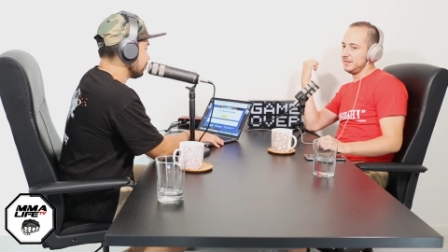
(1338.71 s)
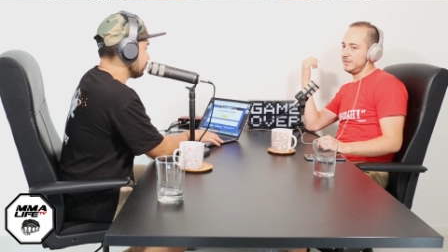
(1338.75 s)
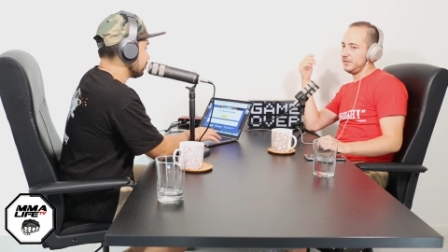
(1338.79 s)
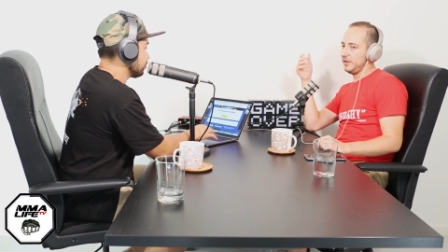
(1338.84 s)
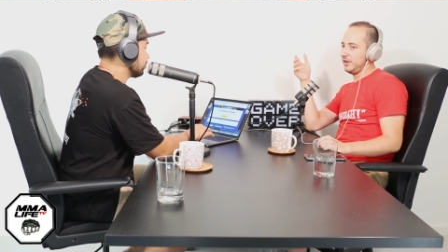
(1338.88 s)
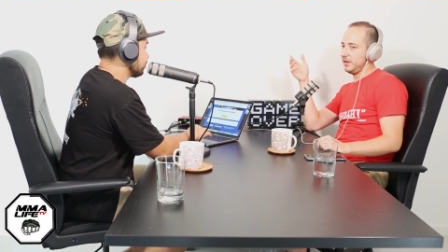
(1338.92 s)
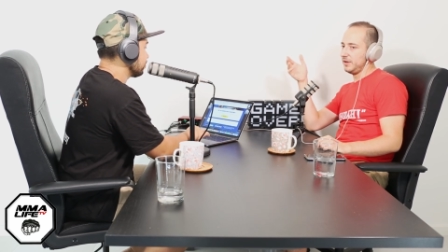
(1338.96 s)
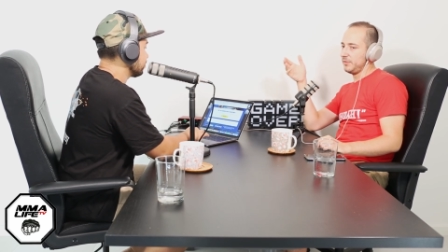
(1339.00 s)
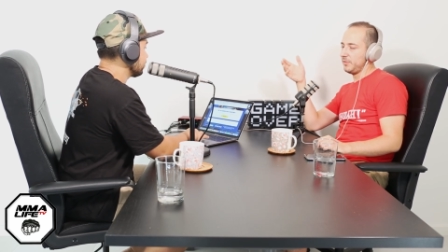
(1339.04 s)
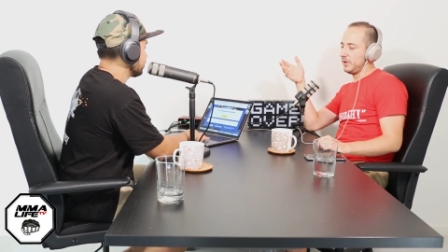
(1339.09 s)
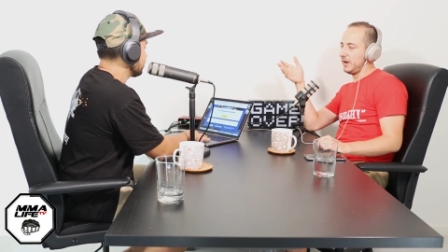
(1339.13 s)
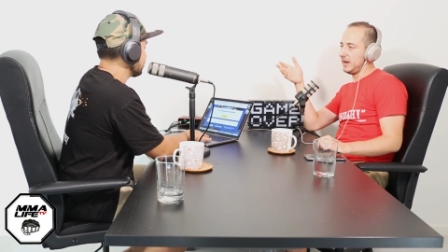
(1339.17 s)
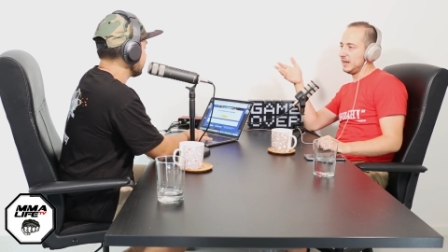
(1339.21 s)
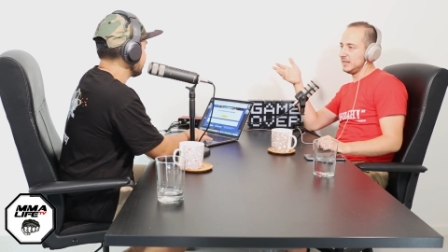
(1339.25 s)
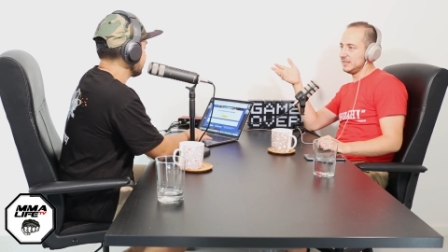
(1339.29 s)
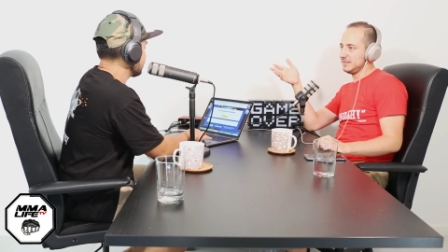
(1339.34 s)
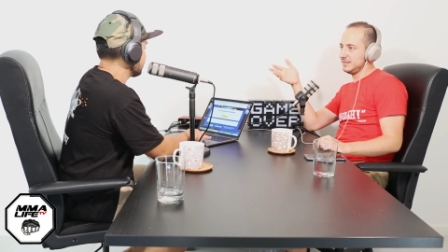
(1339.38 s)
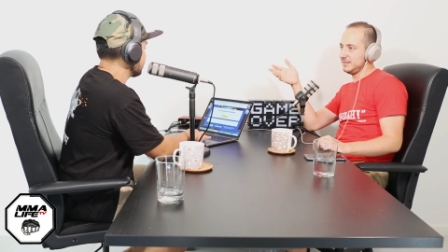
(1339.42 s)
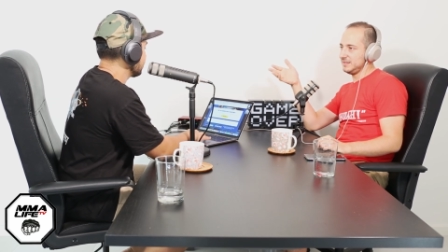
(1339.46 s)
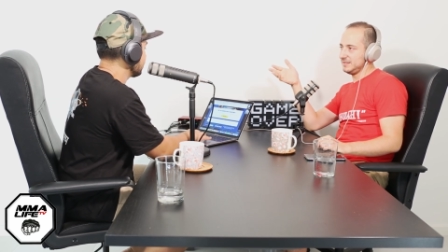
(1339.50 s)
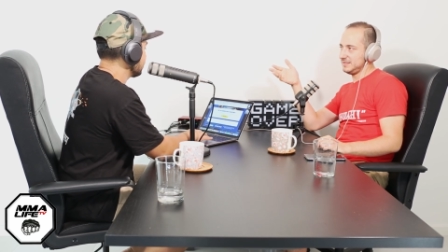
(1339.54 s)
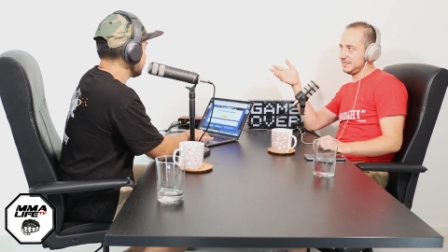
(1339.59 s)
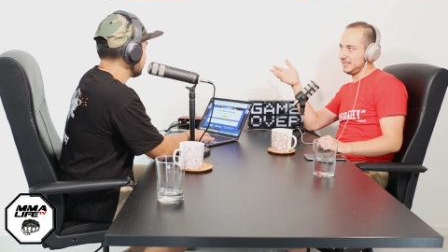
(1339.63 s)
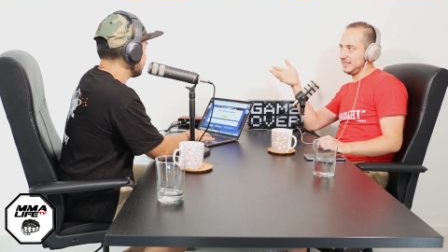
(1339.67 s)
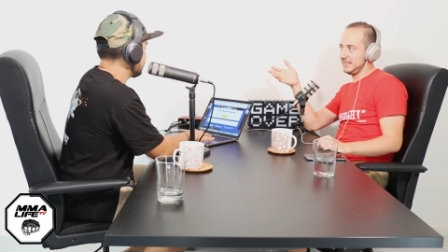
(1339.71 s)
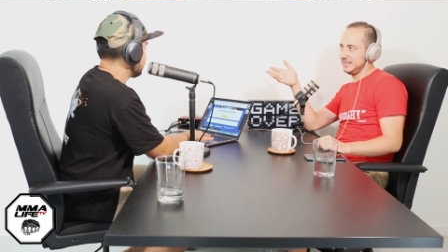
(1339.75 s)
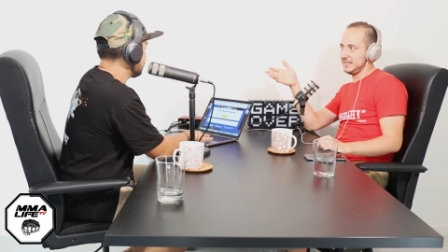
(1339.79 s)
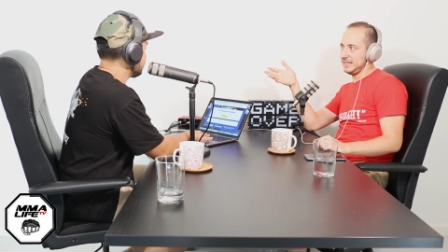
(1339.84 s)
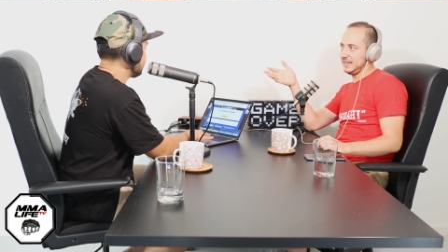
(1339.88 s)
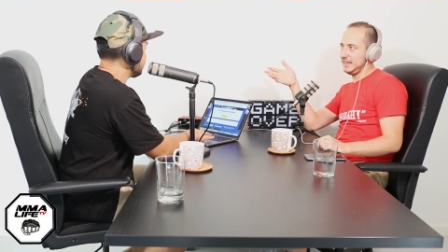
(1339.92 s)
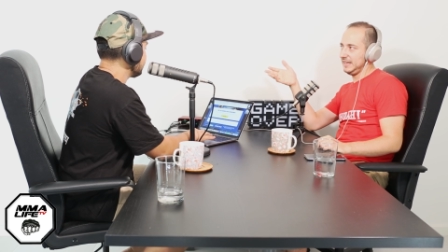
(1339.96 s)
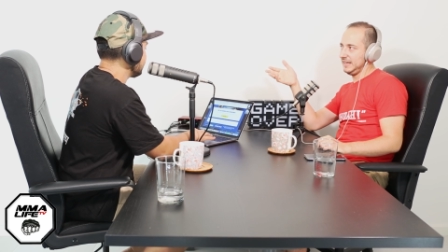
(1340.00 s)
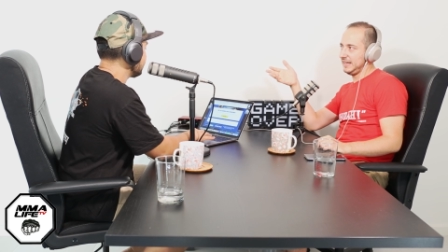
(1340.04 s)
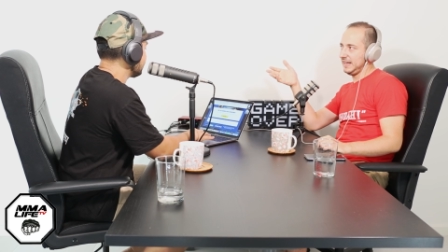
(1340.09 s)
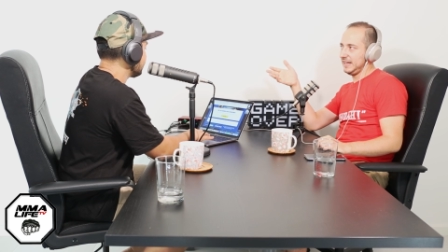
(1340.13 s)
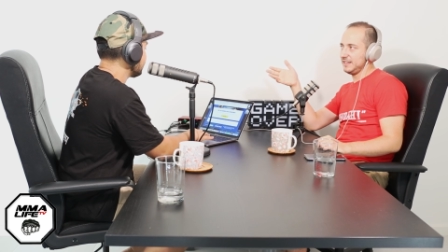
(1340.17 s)
The only way I see it
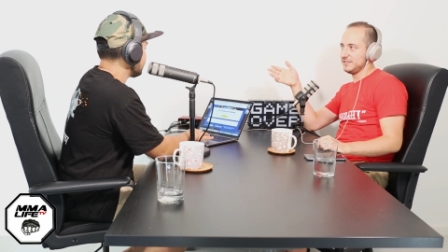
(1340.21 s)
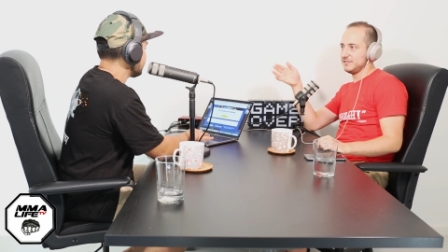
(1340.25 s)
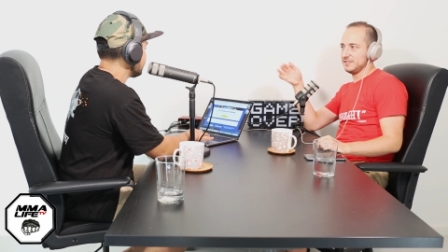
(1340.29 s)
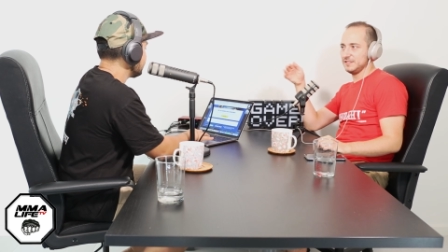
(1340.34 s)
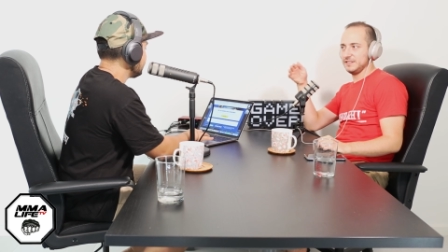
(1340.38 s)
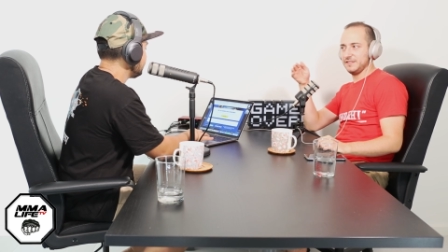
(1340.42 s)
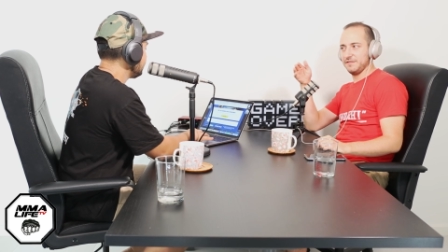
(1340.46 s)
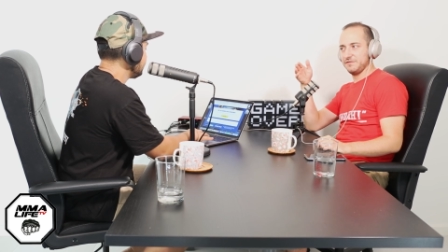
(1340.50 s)
getting cancelled